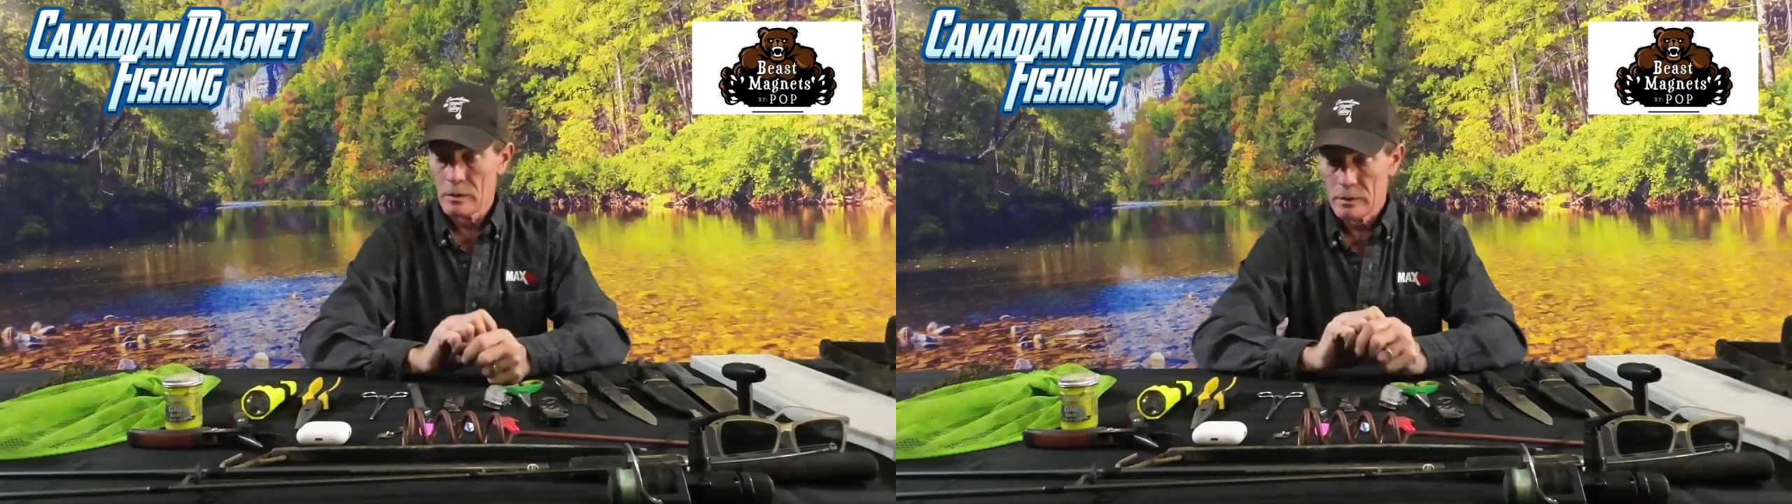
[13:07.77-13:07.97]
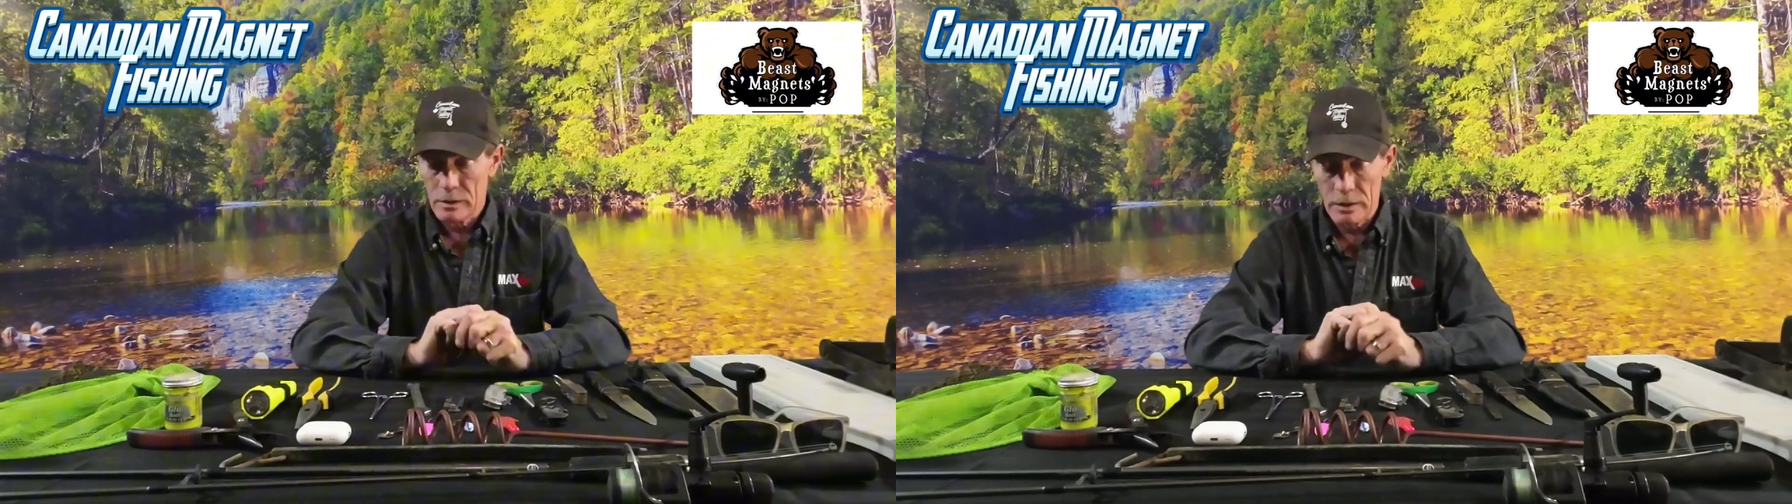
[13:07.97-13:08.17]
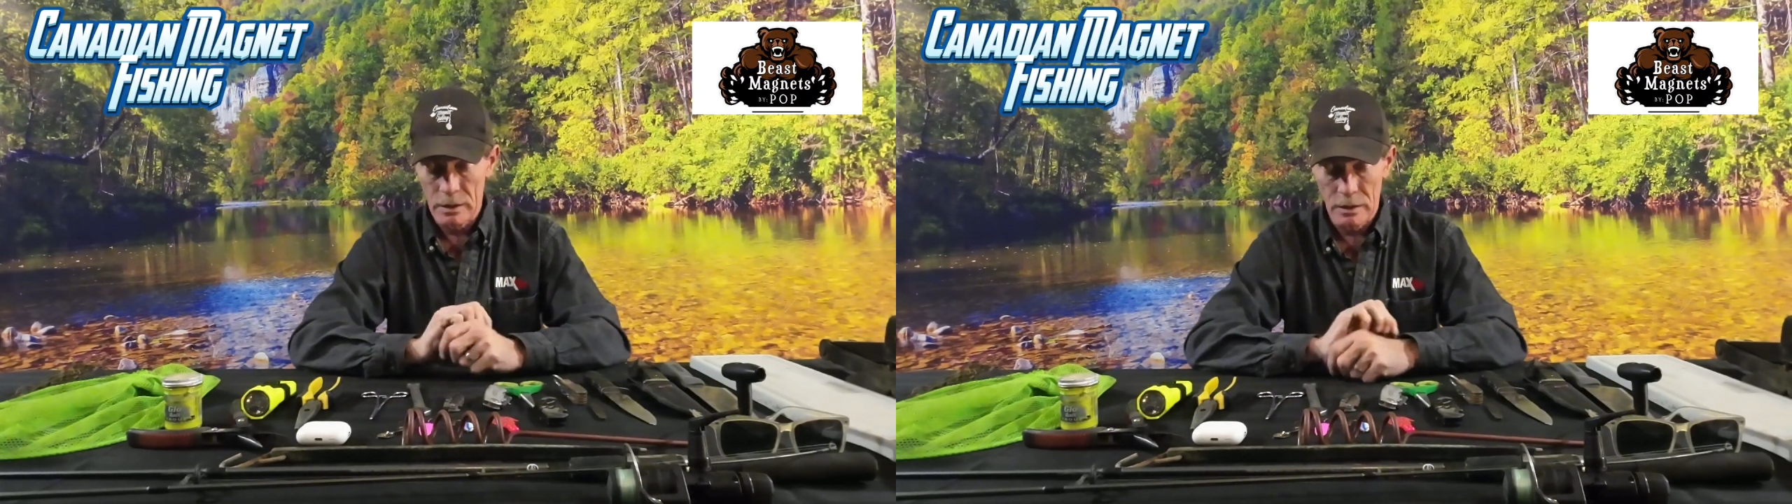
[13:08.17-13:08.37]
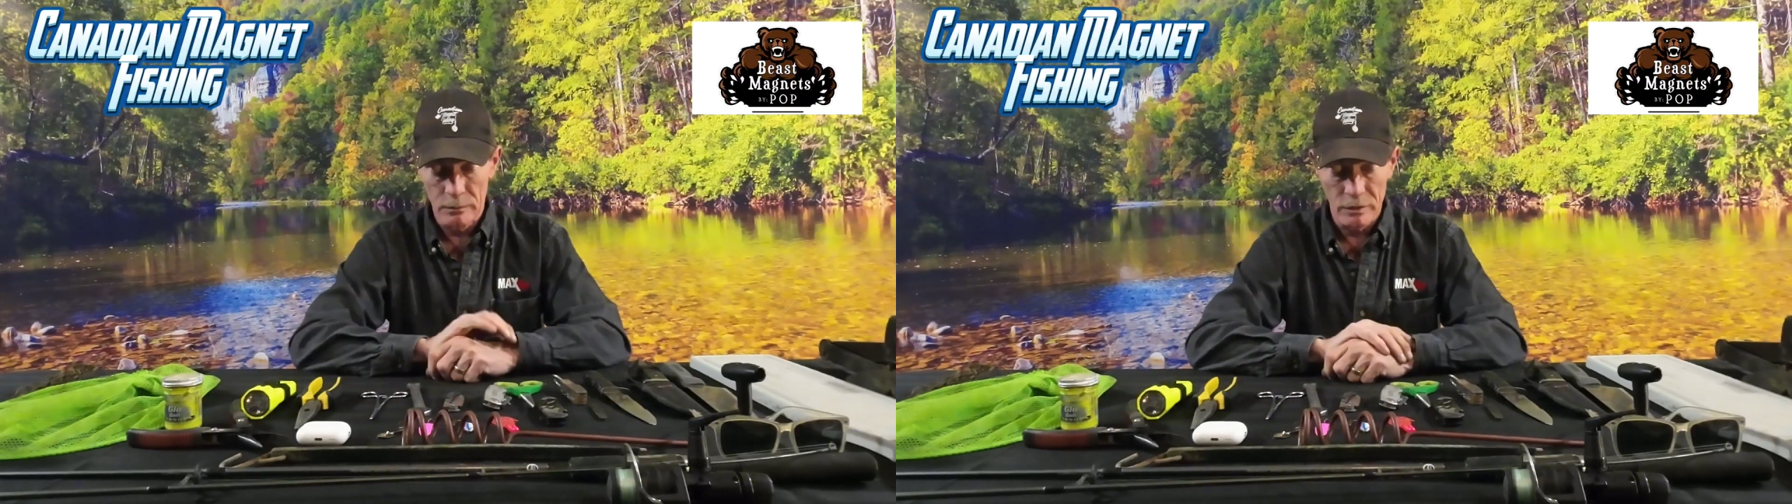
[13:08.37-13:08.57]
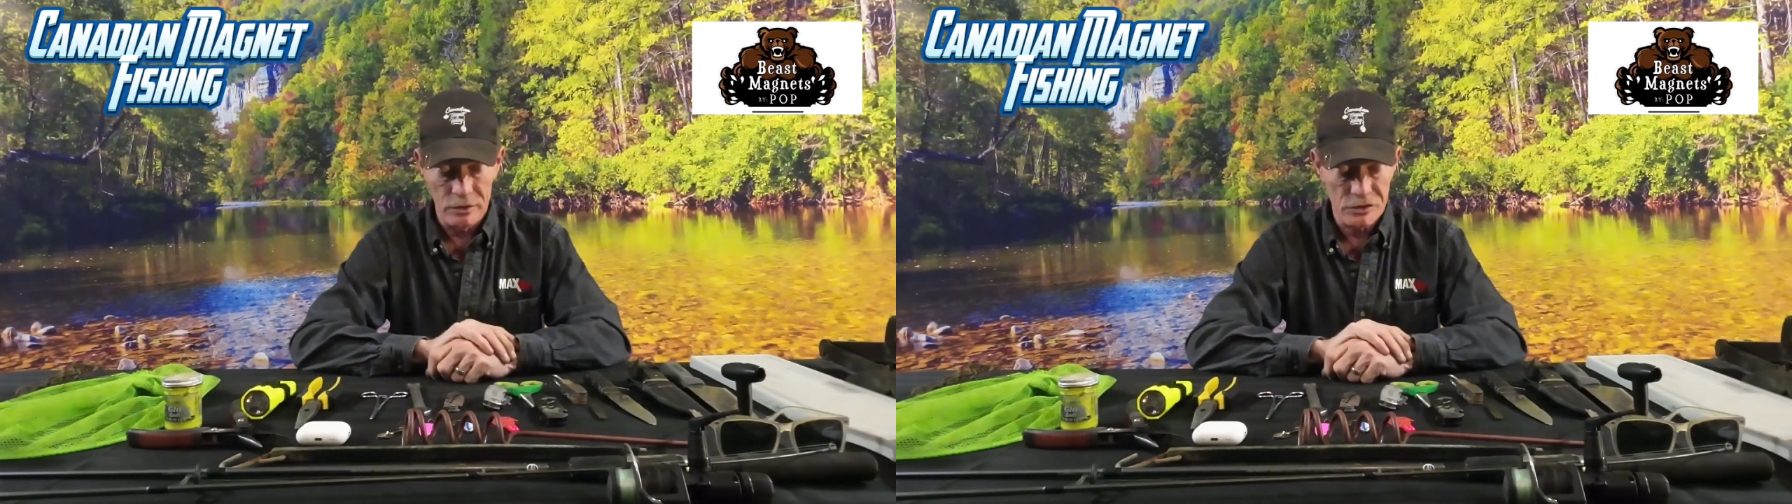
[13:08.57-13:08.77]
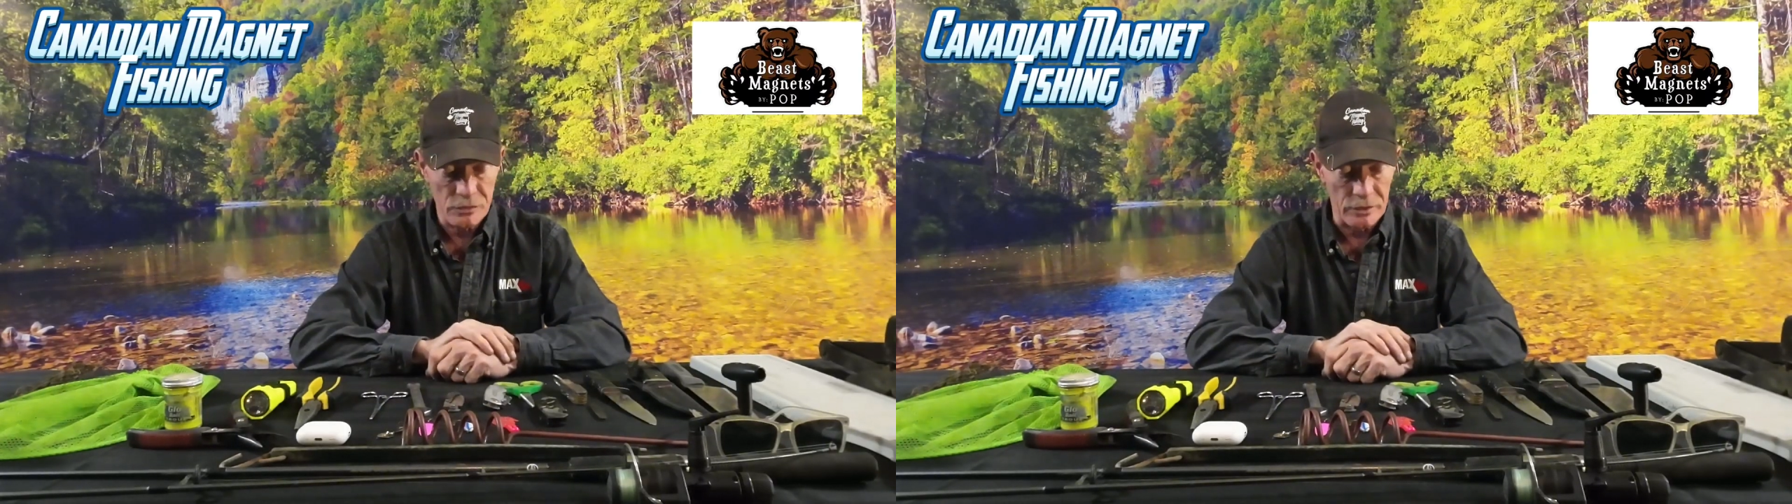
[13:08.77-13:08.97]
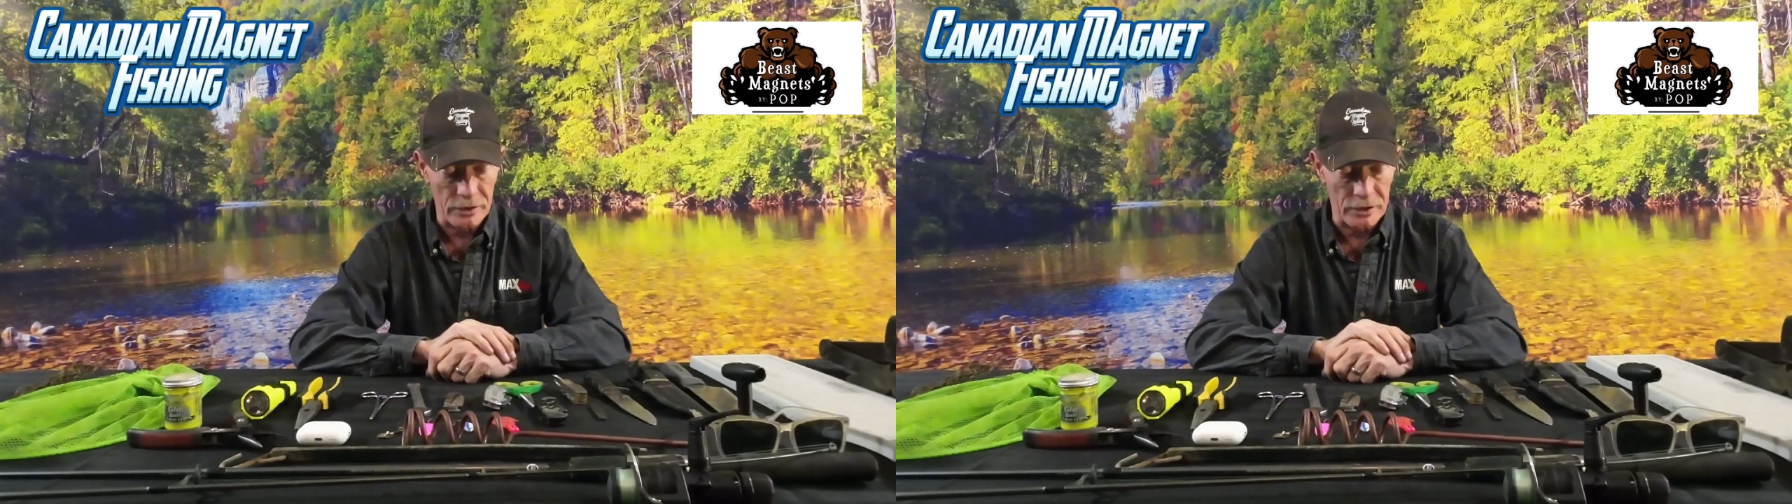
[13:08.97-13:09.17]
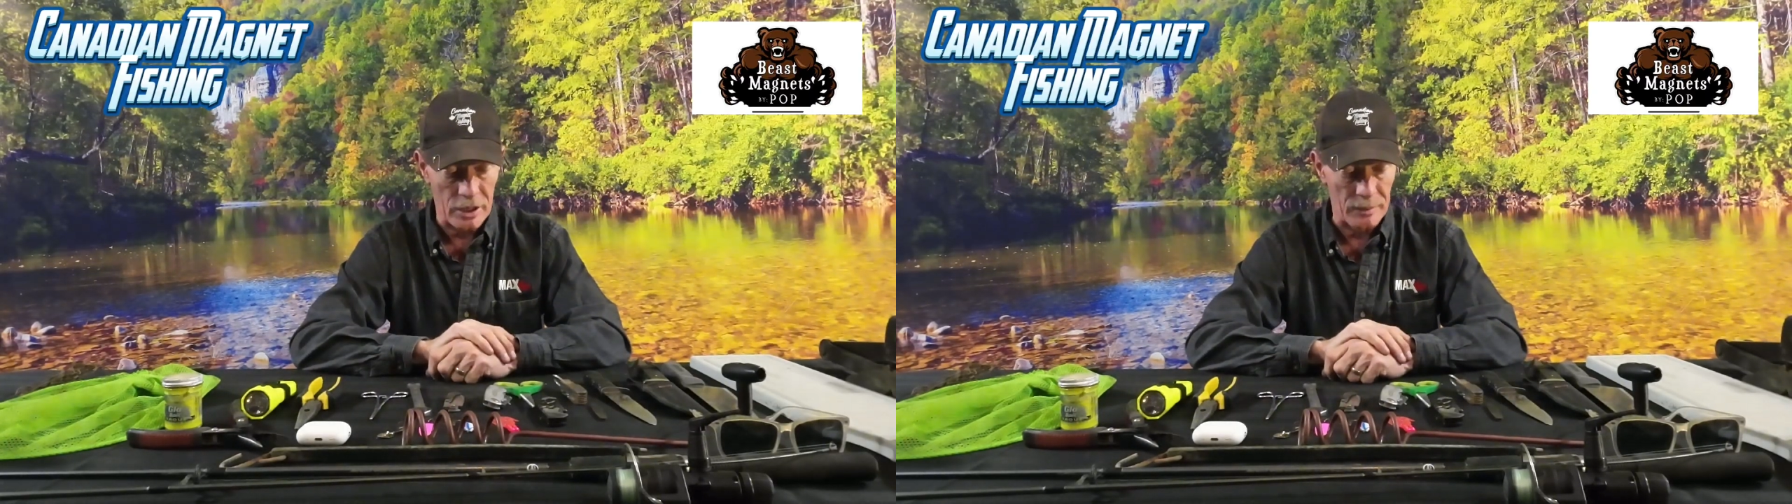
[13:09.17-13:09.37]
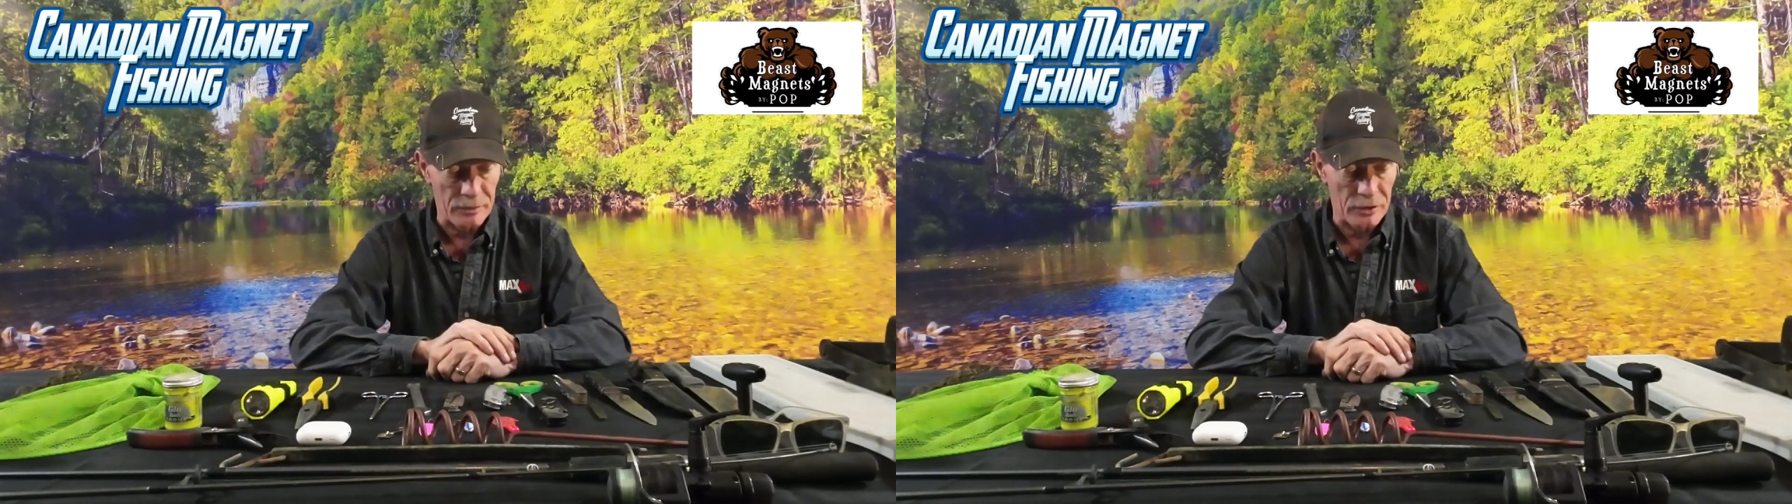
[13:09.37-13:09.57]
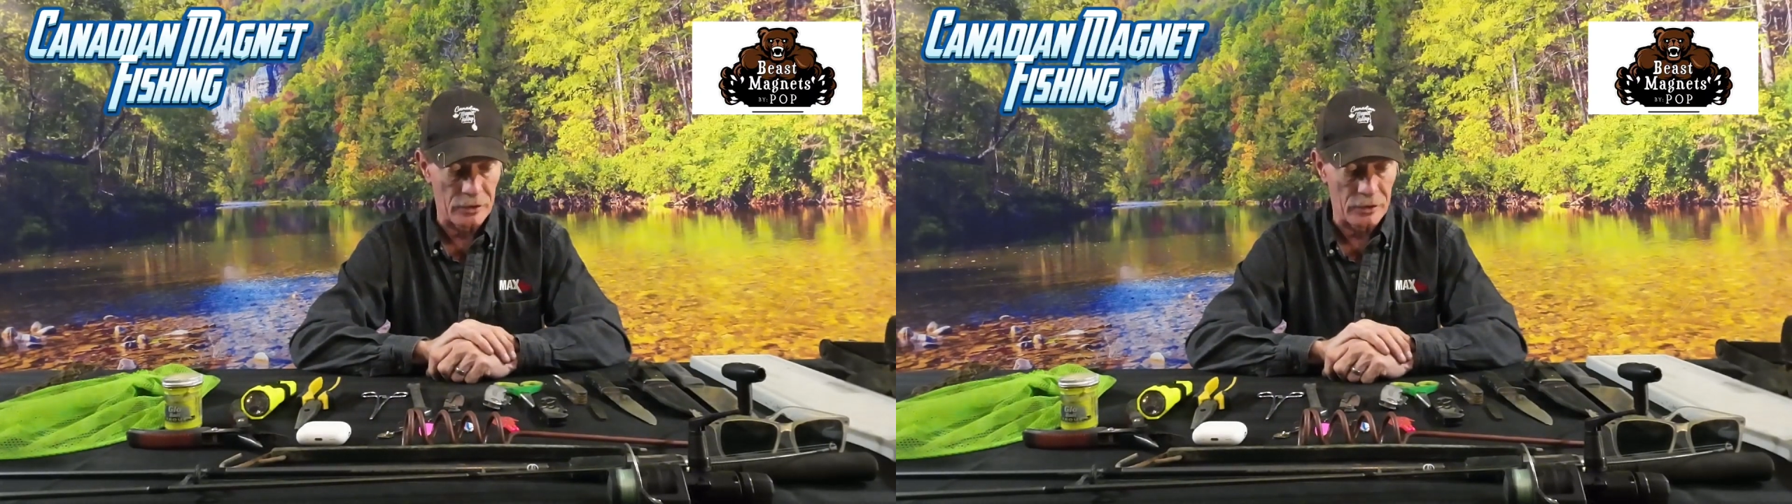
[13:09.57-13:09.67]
What else do I got happening